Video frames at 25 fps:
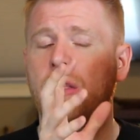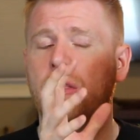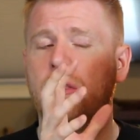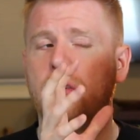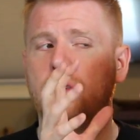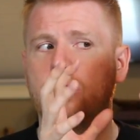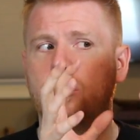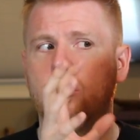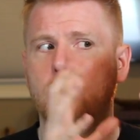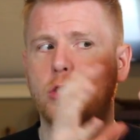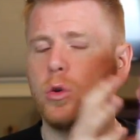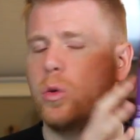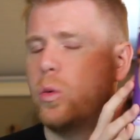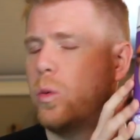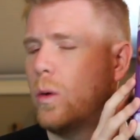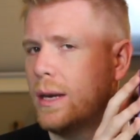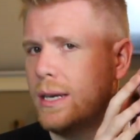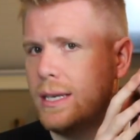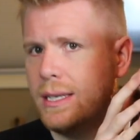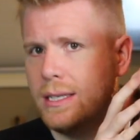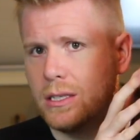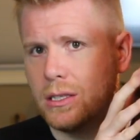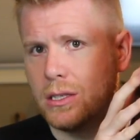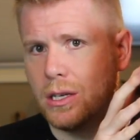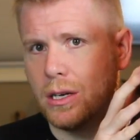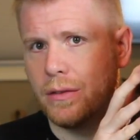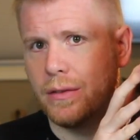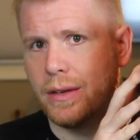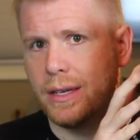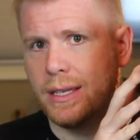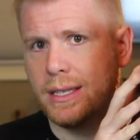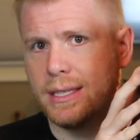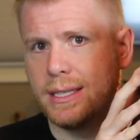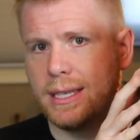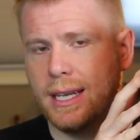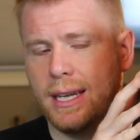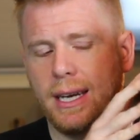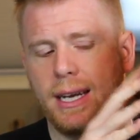There's 20
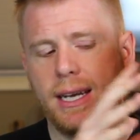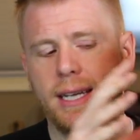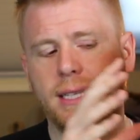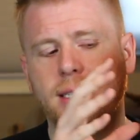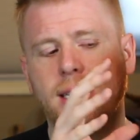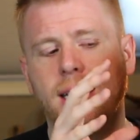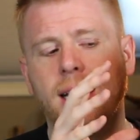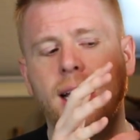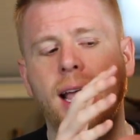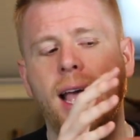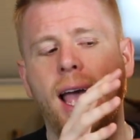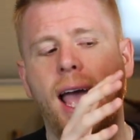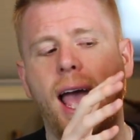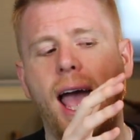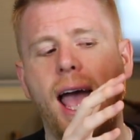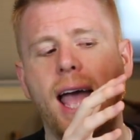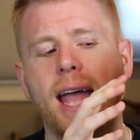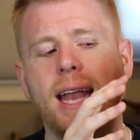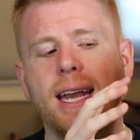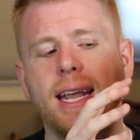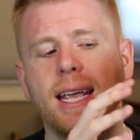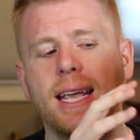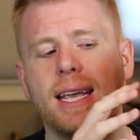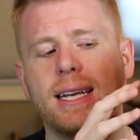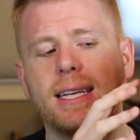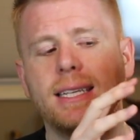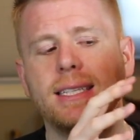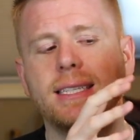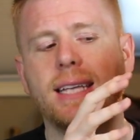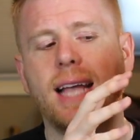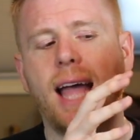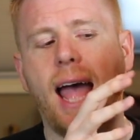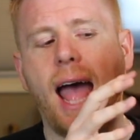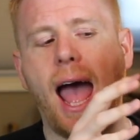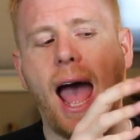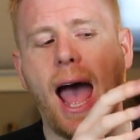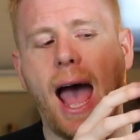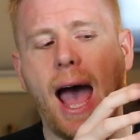servings in it, and it is
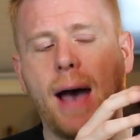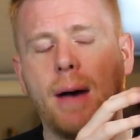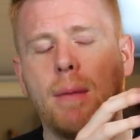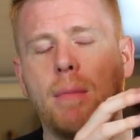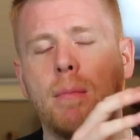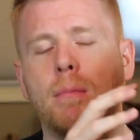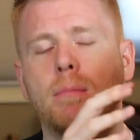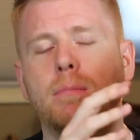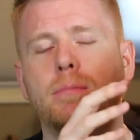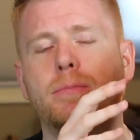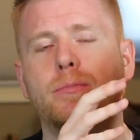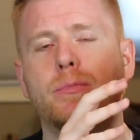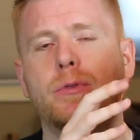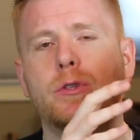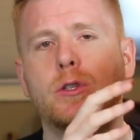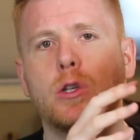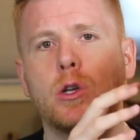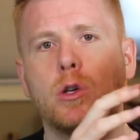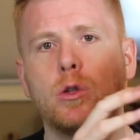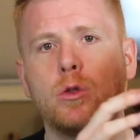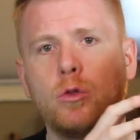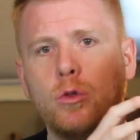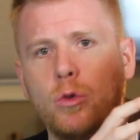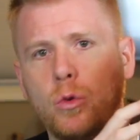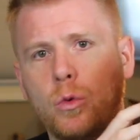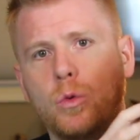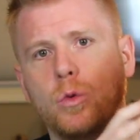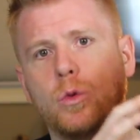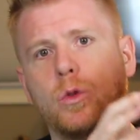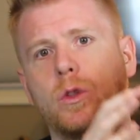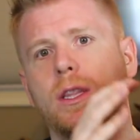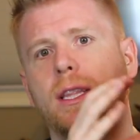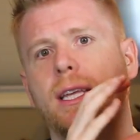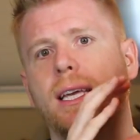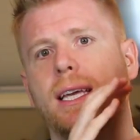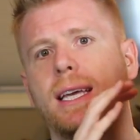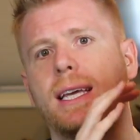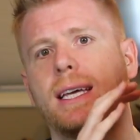
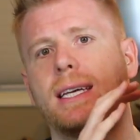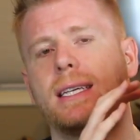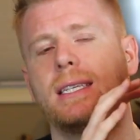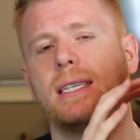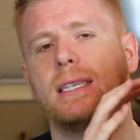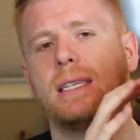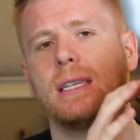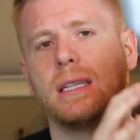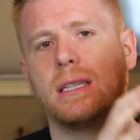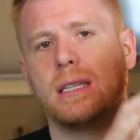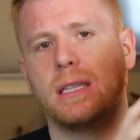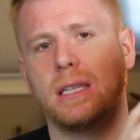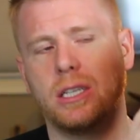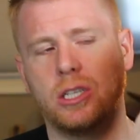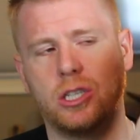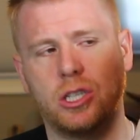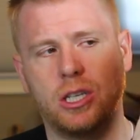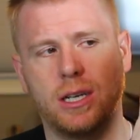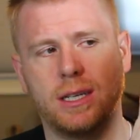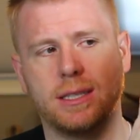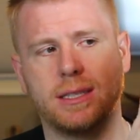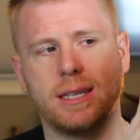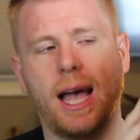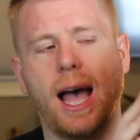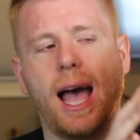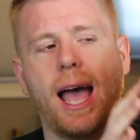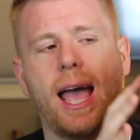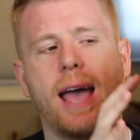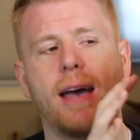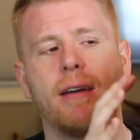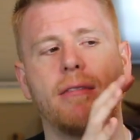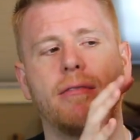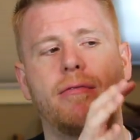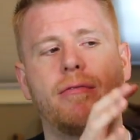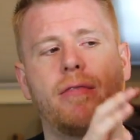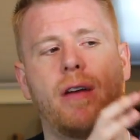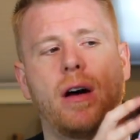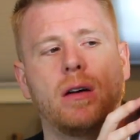absolutely delicious. I
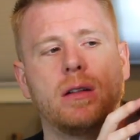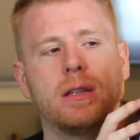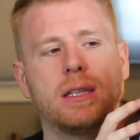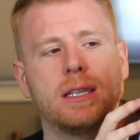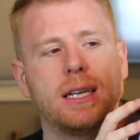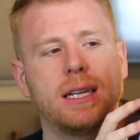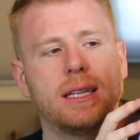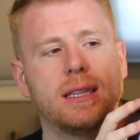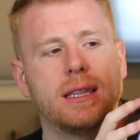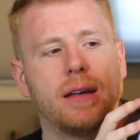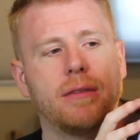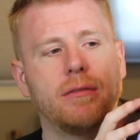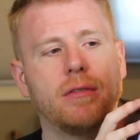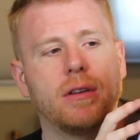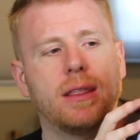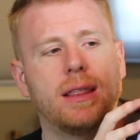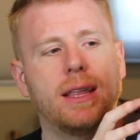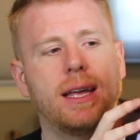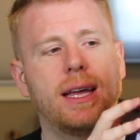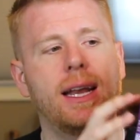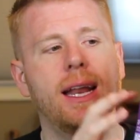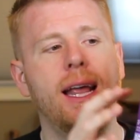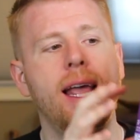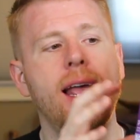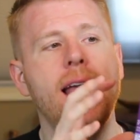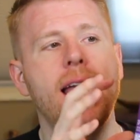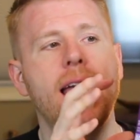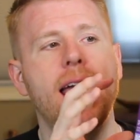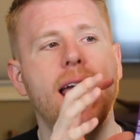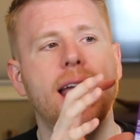have fallen in love with it.